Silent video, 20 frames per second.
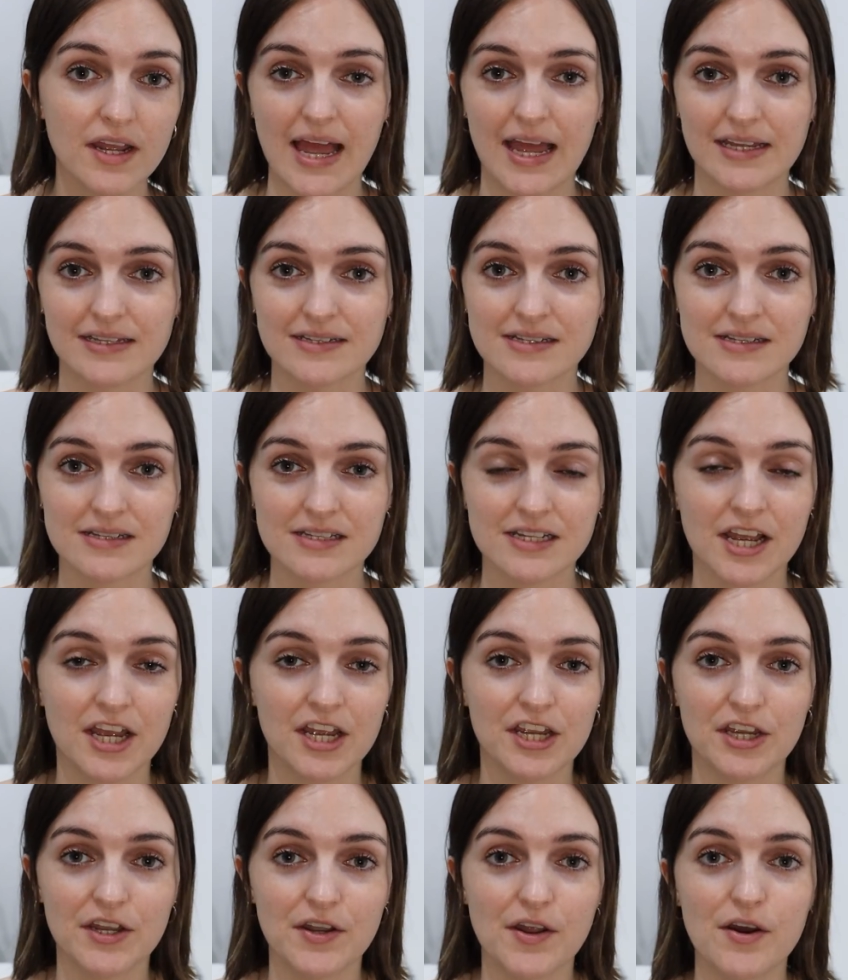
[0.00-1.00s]
And
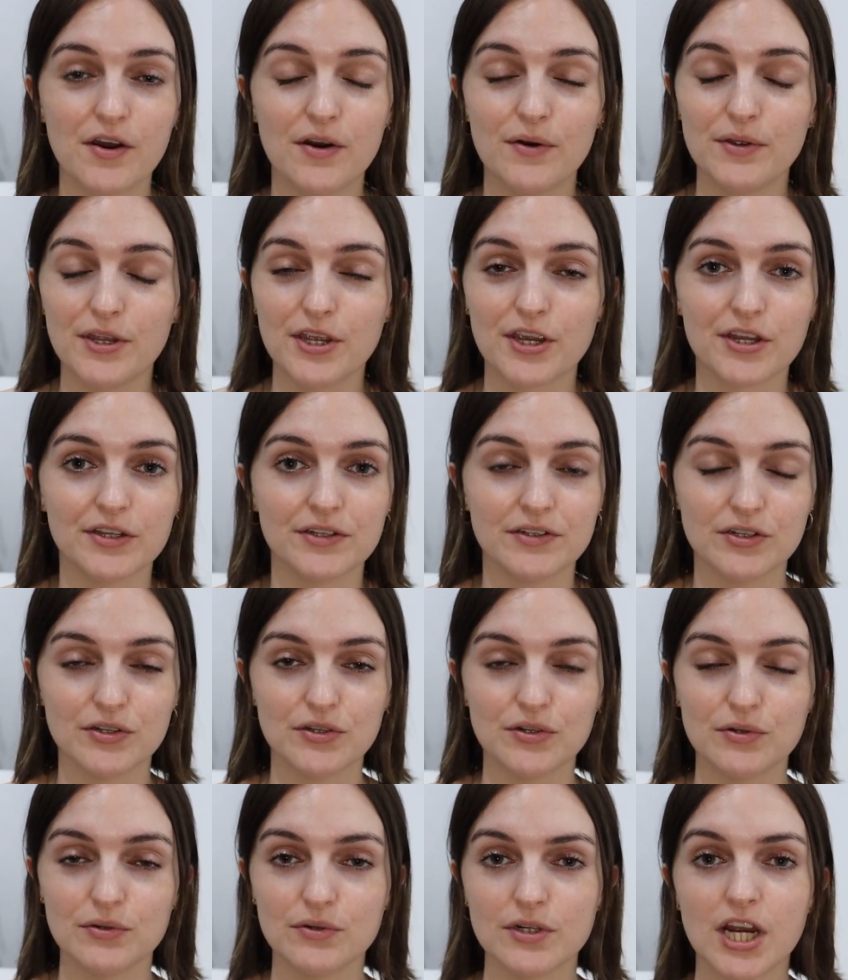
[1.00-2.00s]
you know, you can
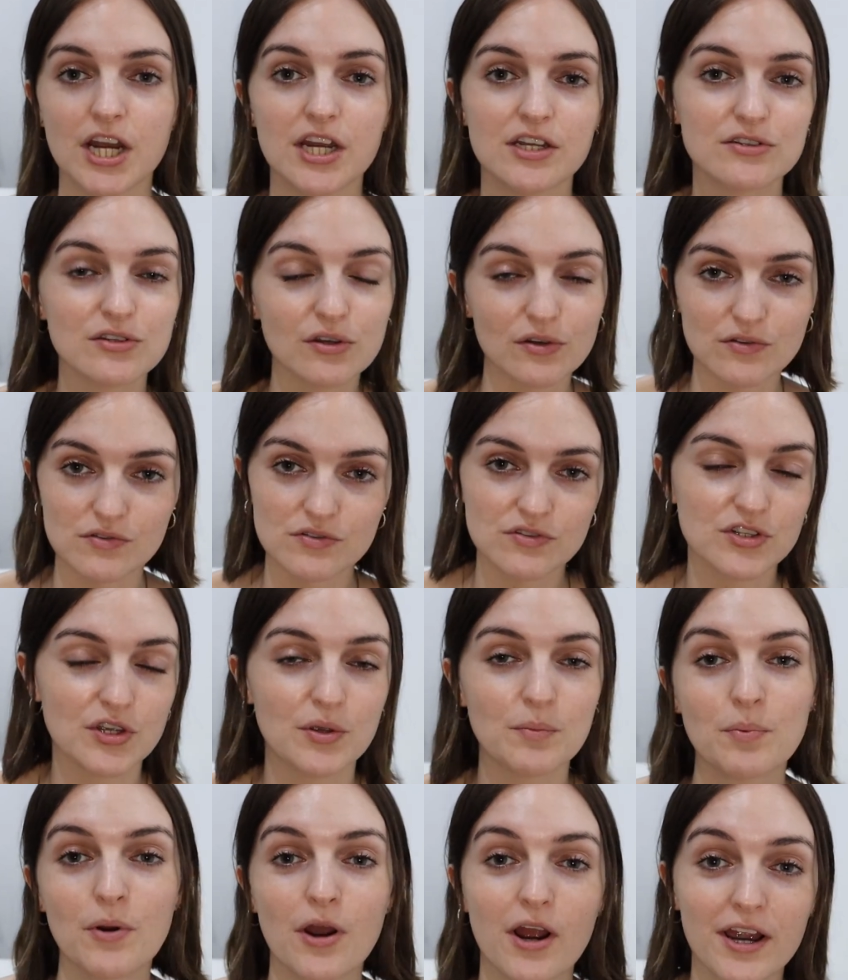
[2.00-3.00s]
do sort of
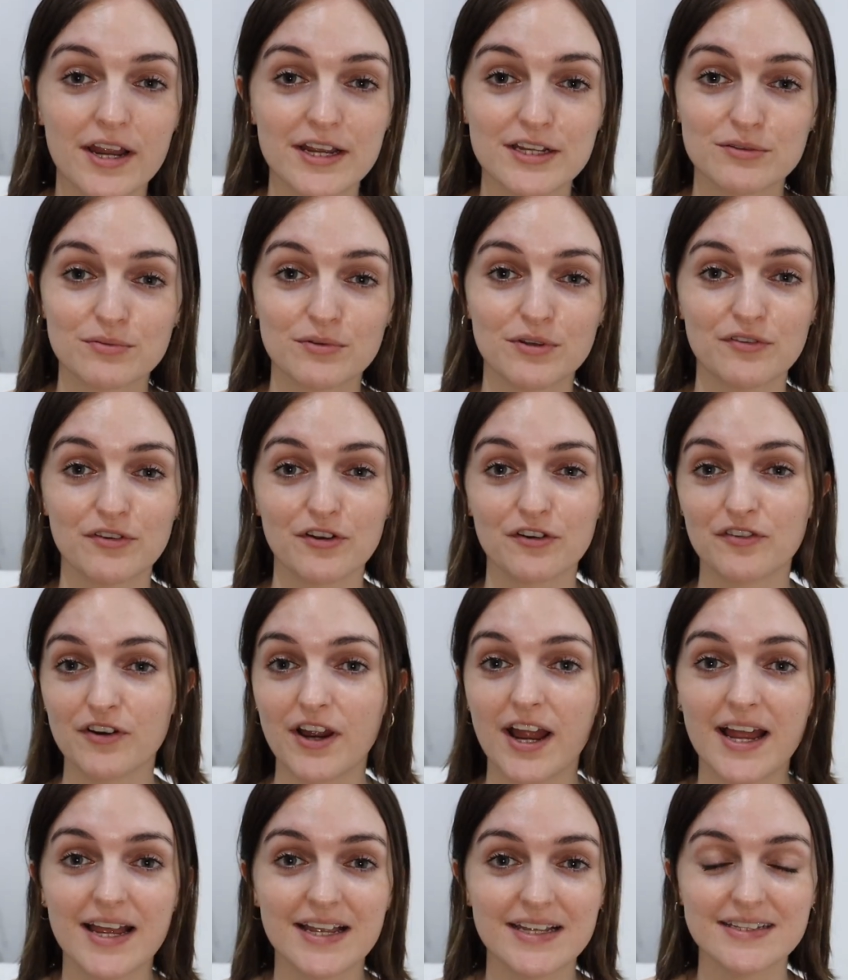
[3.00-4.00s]
Zoom parties with your
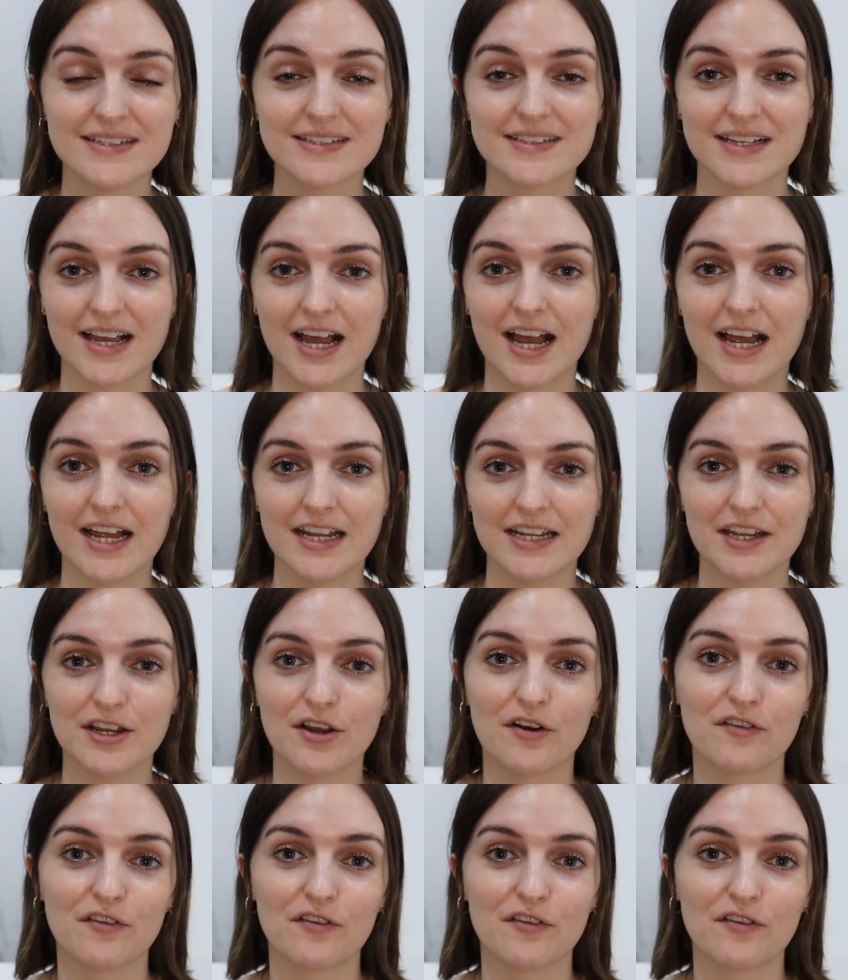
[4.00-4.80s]
friends, and you